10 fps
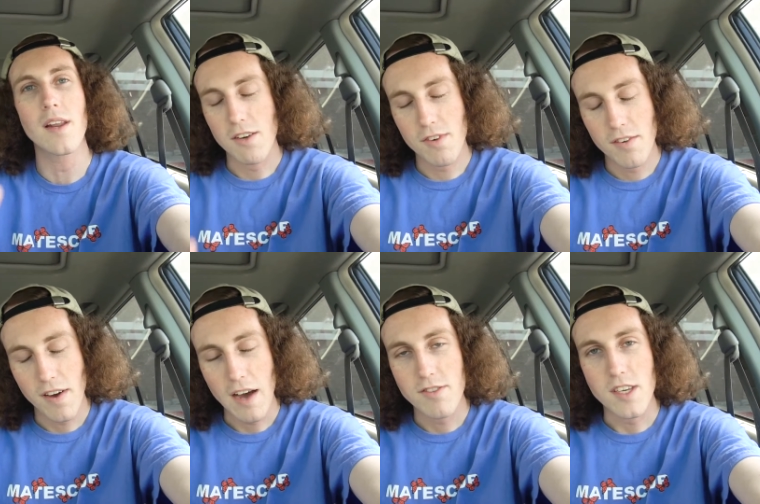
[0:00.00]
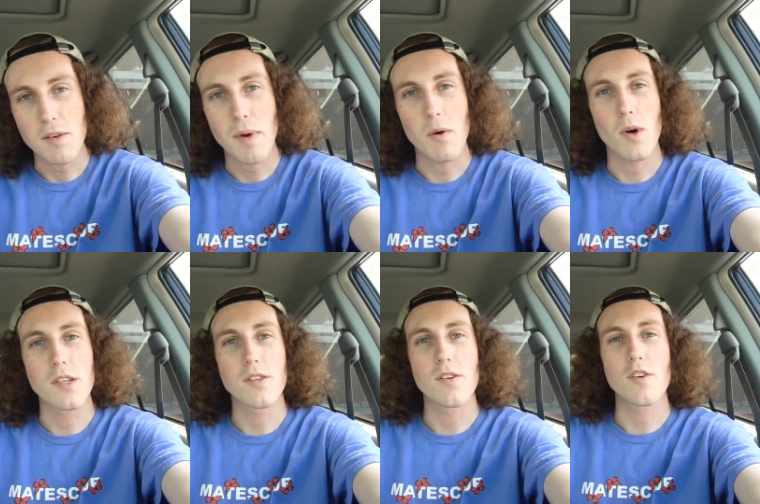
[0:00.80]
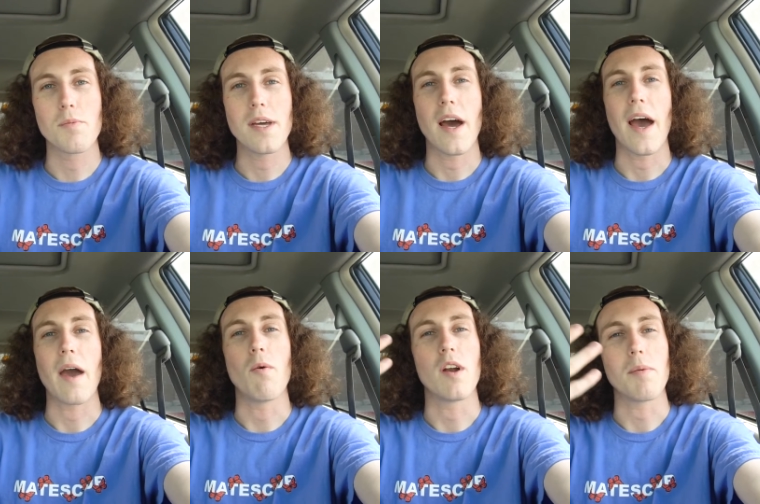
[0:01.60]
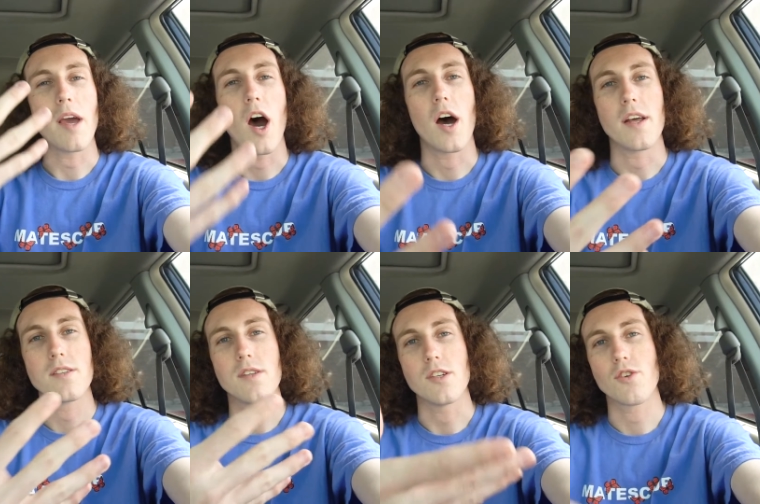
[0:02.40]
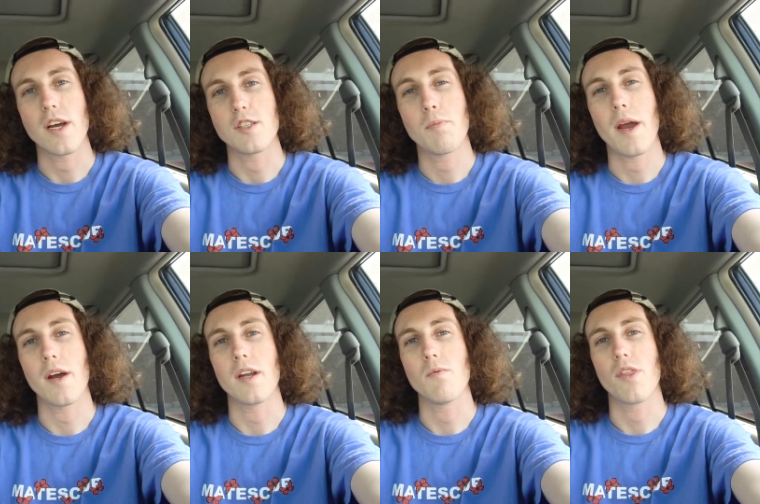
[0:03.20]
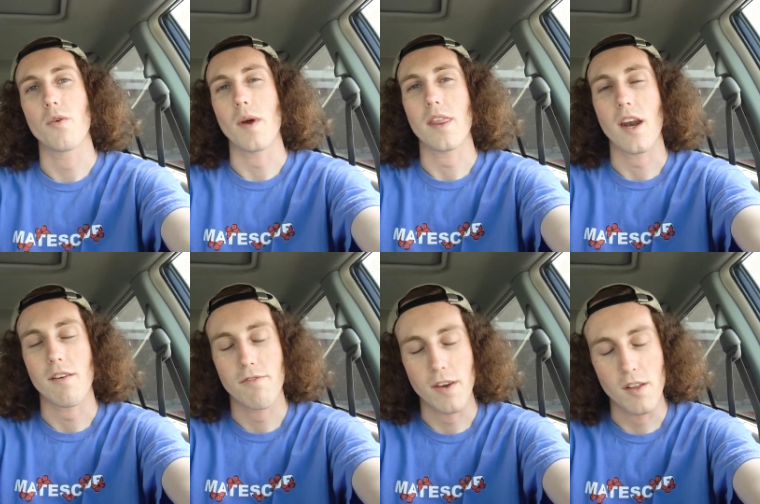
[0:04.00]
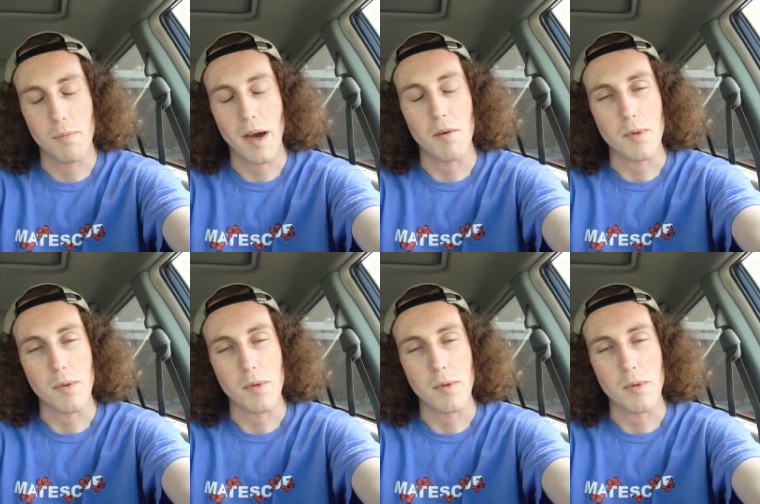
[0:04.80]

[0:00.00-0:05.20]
Even if I have to eat my words a little bit, I want to be honest and transparent with the way that I feel about